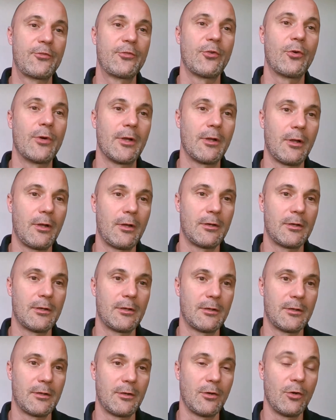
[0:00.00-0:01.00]
soil,
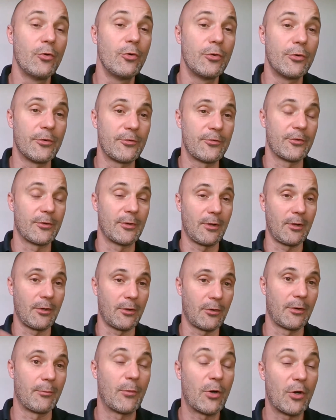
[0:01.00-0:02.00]
lunar soil
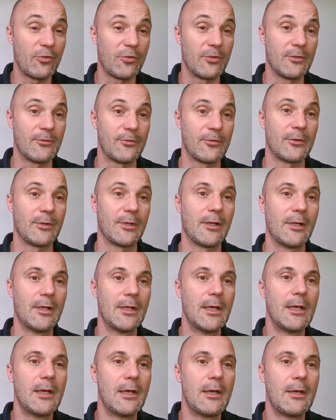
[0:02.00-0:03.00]
or Martian soil.
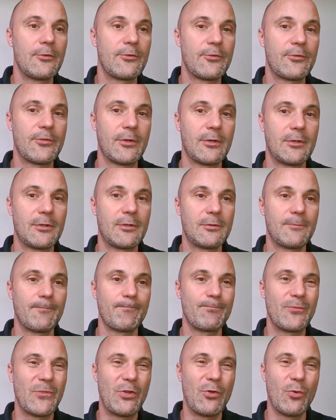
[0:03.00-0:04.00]
So
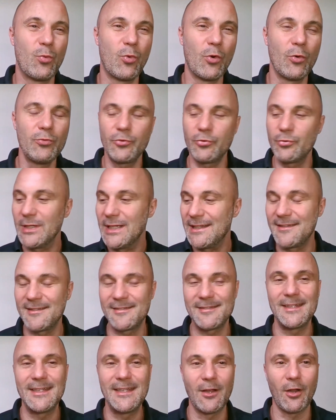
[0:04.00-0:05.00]
you won't really
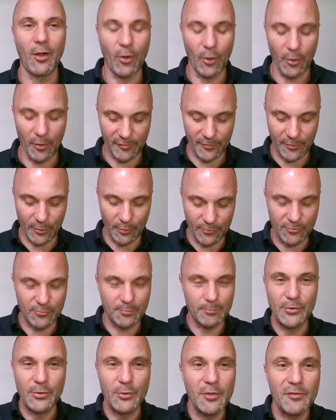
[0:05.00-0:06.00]
see a lot of those
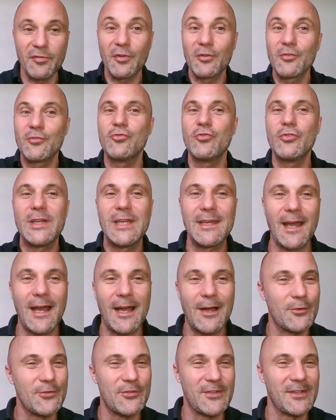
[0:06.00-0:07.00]
beautiful
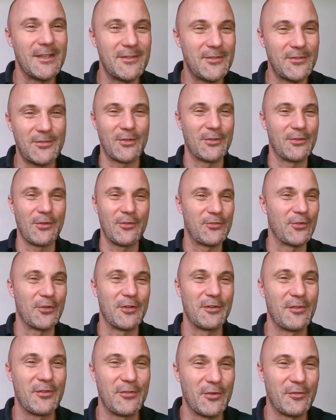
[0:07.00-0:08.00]
greenhouses on the
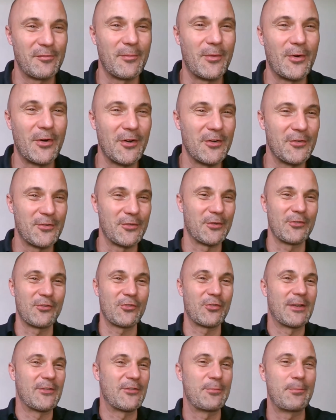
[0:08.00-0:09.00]
surface of Mars or
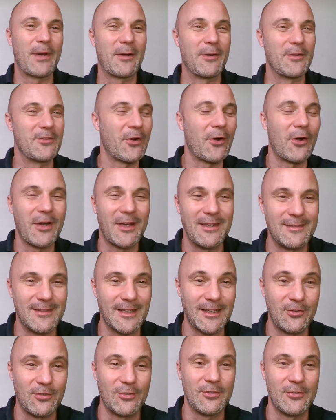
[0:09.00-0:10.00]
transparent
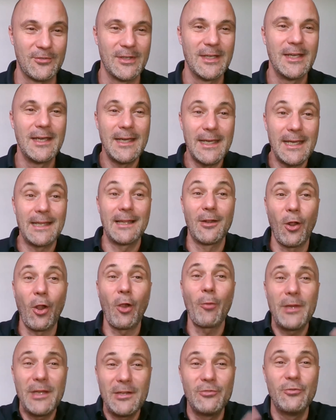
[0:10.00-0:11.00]
architectures. It'll
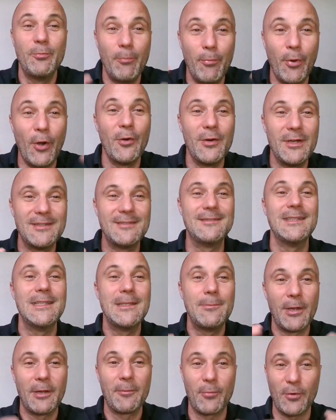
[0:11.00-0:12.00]
all be buried
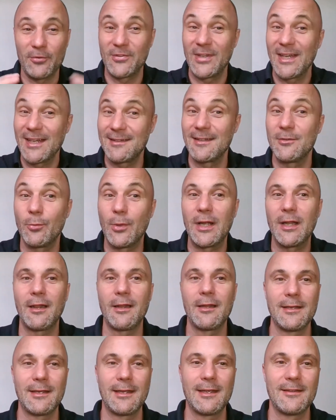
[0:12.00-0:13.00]
deep and protected
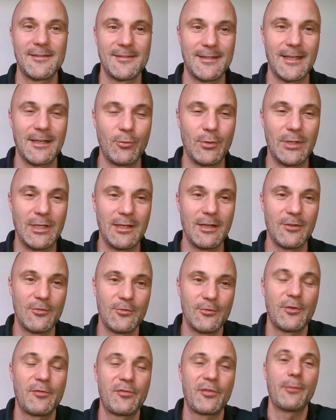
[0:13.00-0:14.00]
well against that
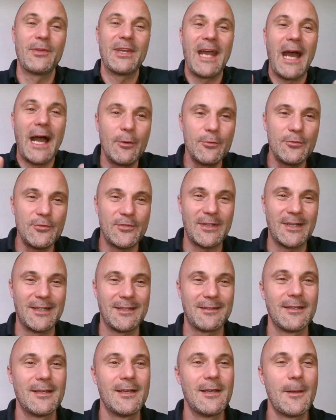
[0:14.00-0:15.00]
radiation. So from the
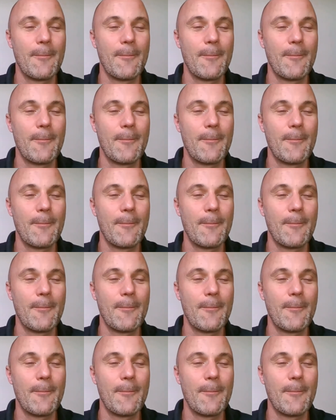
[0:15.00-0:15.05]
outside,